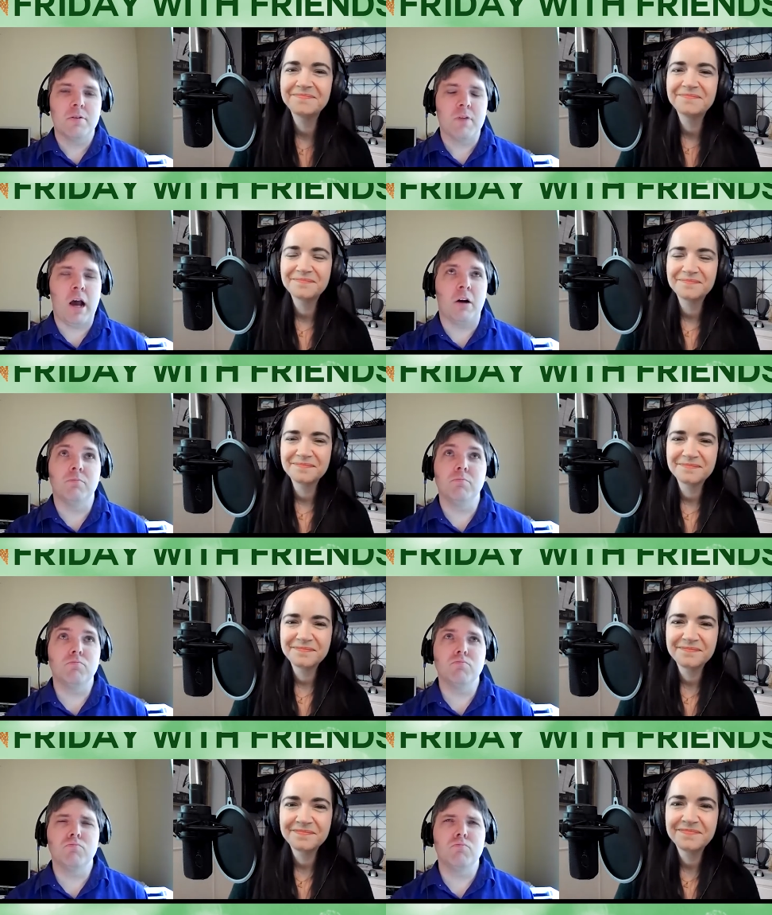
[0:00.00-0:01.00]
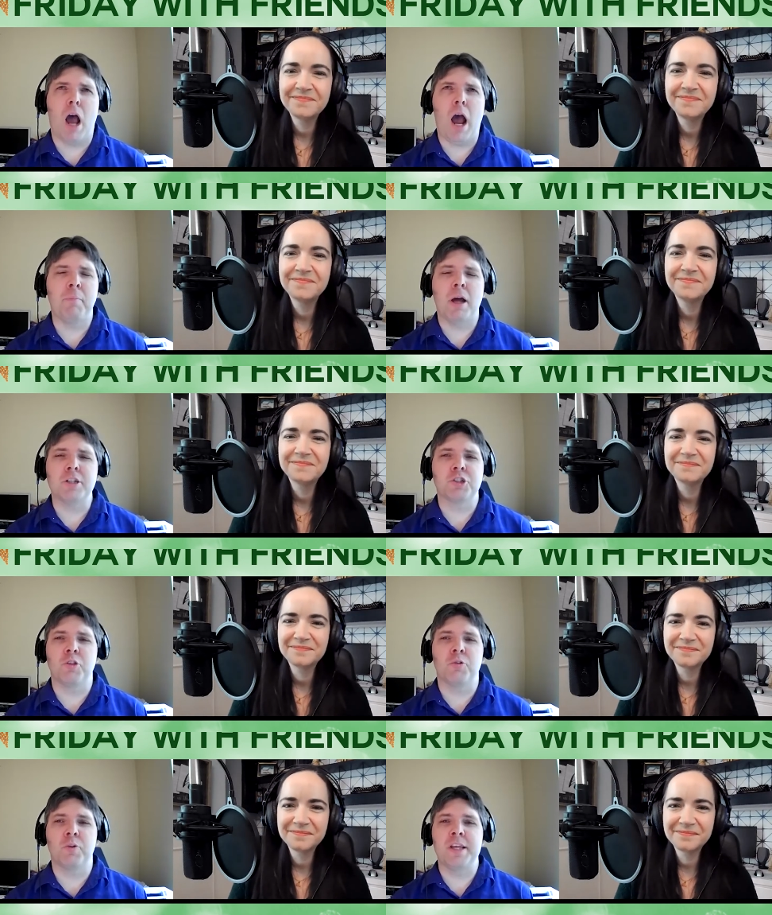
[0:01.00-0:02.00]
Speaker 1: Now, I'm not sure
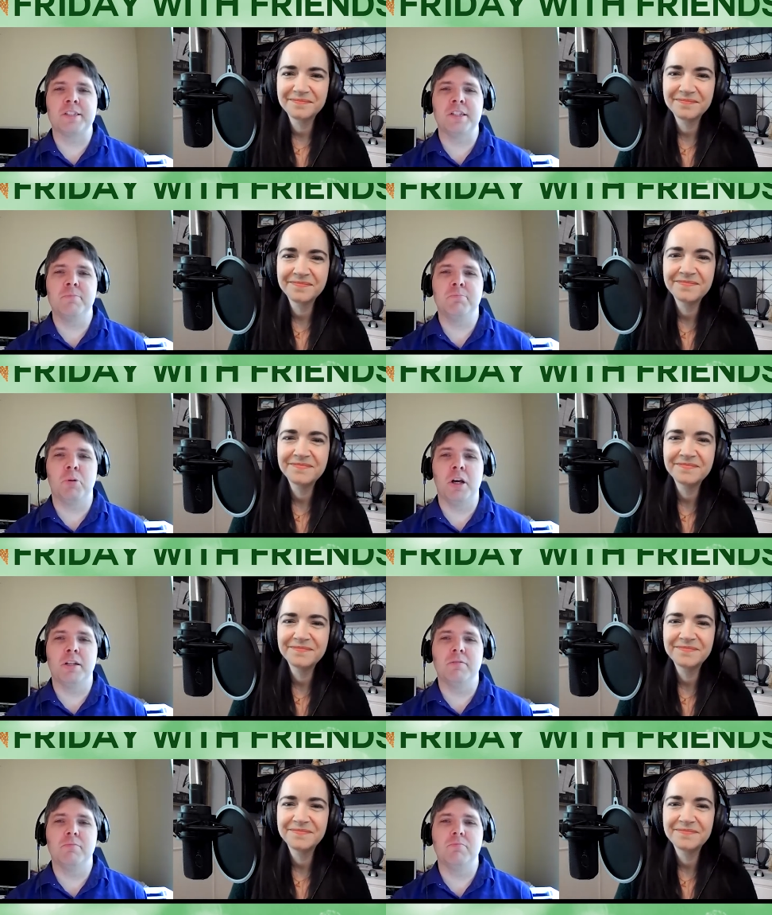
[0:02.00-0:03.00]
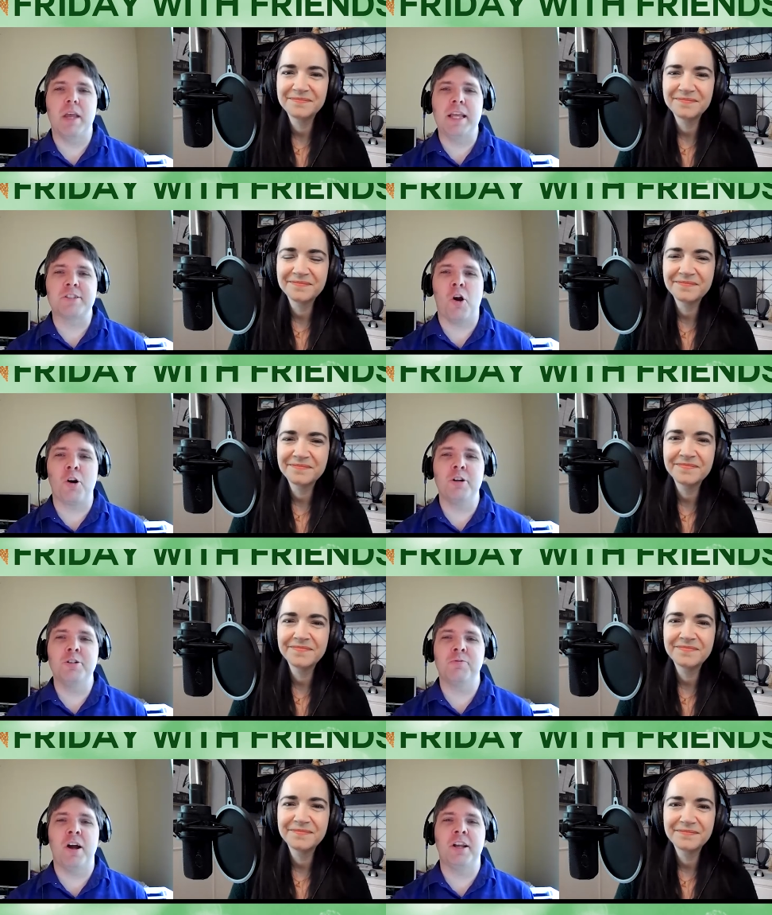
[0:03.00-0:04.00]
the reason, but it's hard to
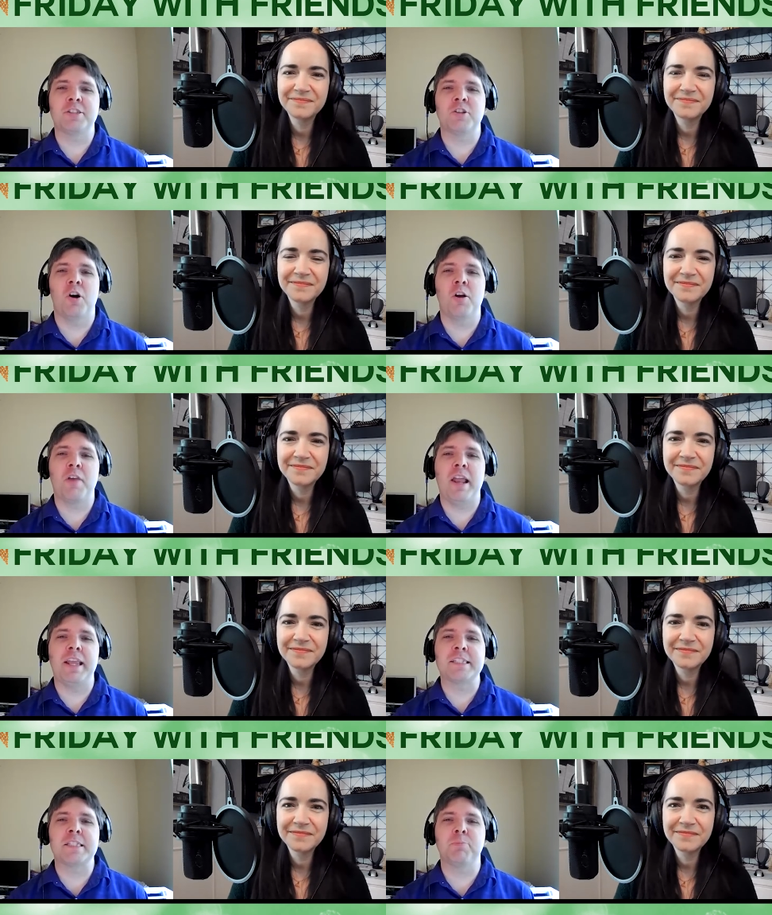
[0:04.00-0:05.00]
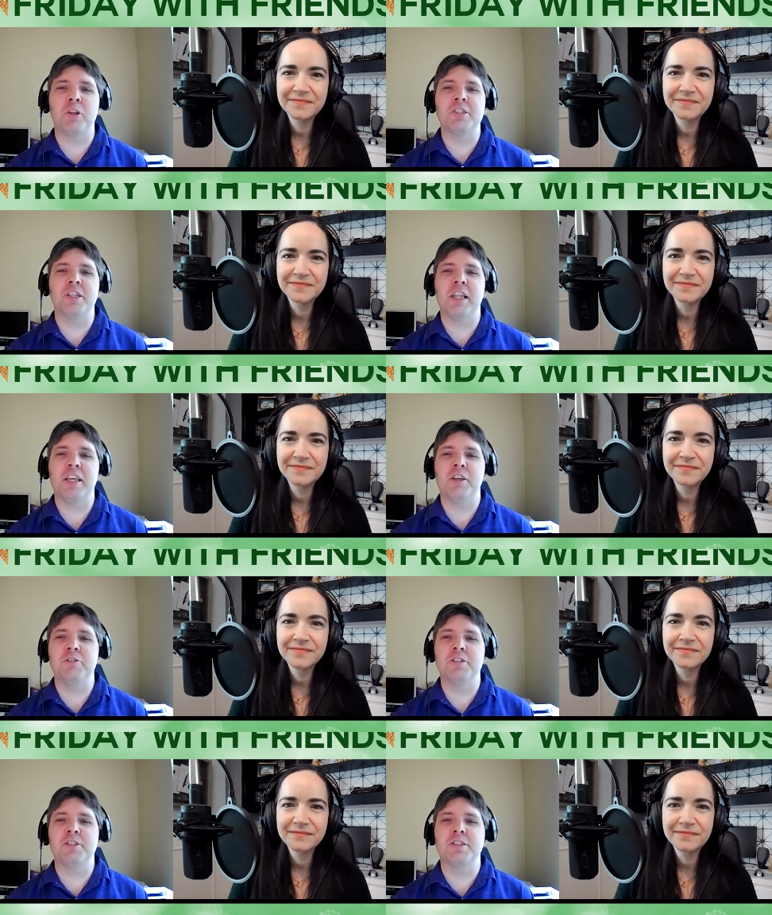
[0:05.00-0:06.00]
find a song that explicitly
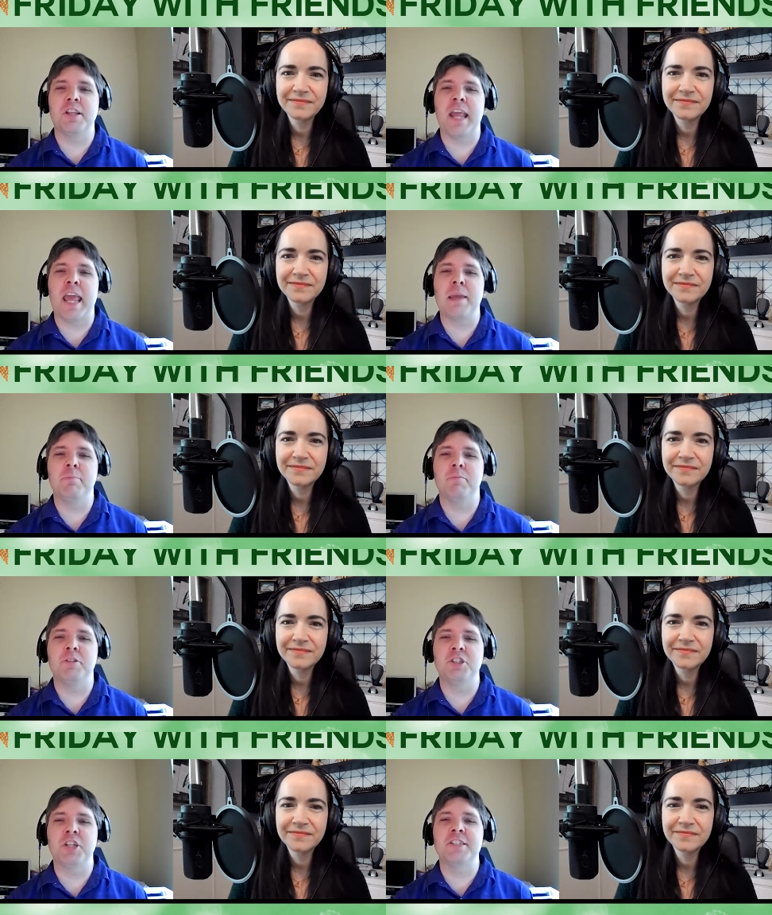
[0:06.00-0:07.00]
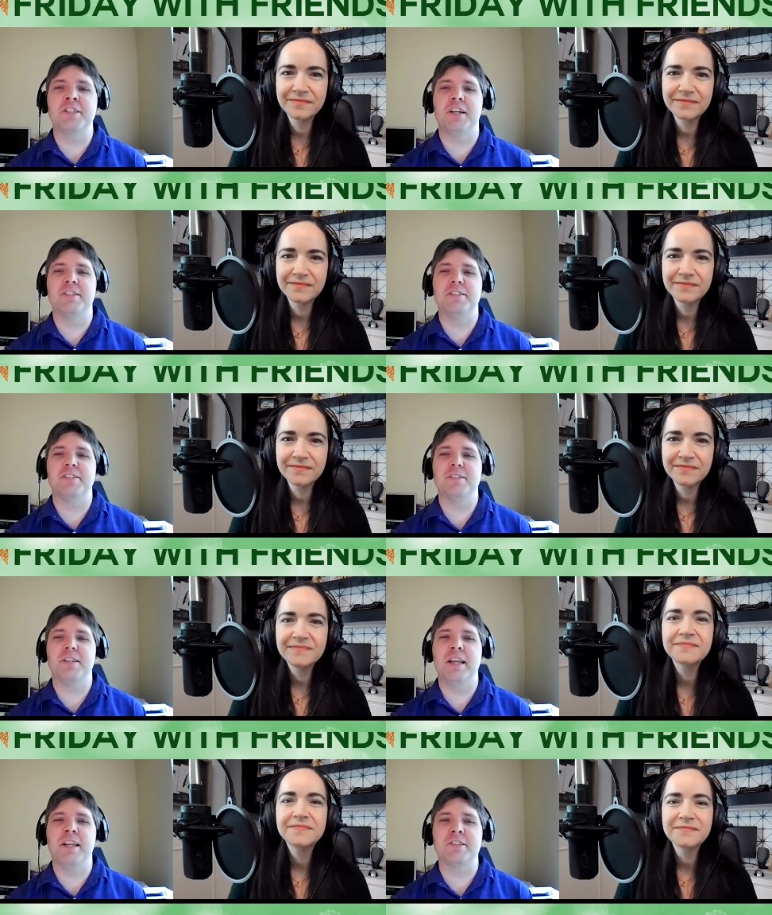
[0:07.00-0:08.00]
uses the name Jesus
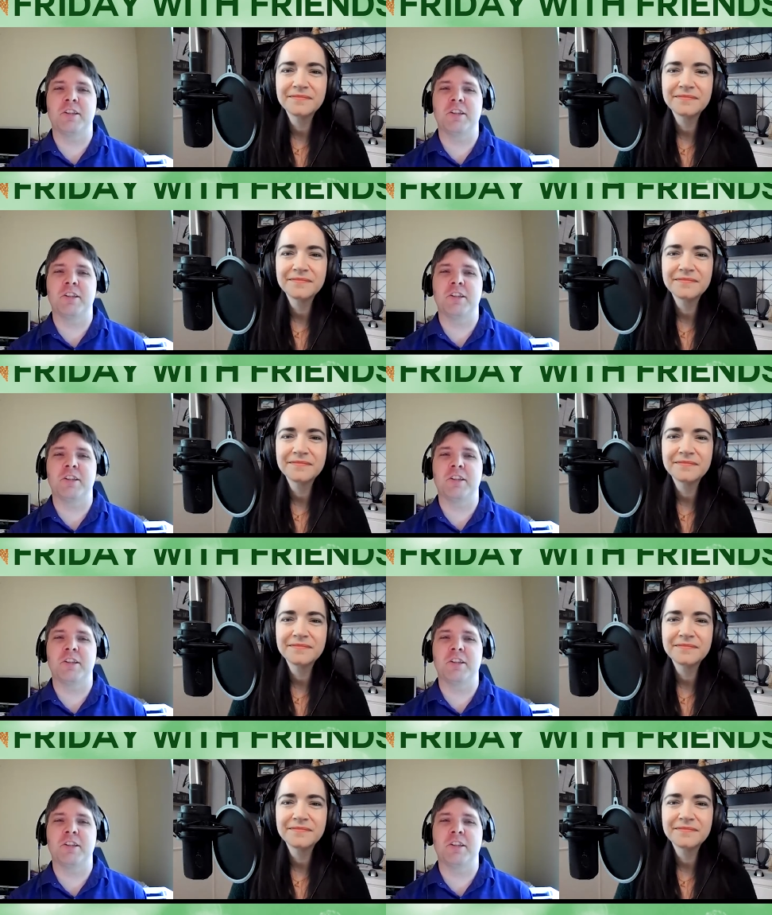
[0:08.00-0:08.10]
in its